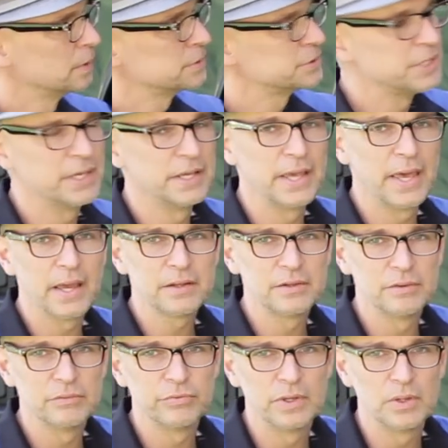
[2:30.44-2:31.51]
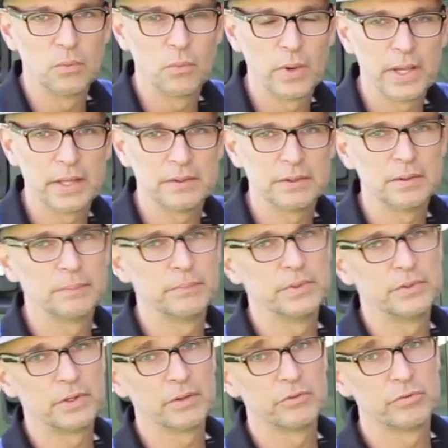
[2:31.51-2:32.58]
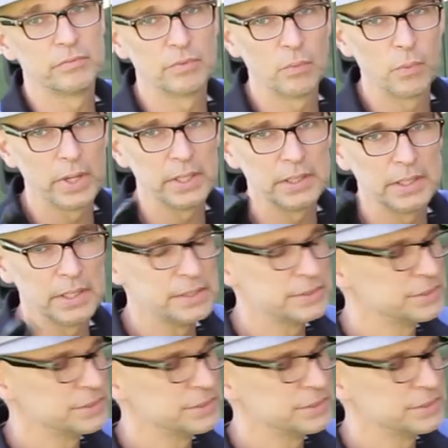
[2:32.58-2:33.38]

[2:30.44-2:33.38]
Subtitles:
are staying active and wet because of the wetting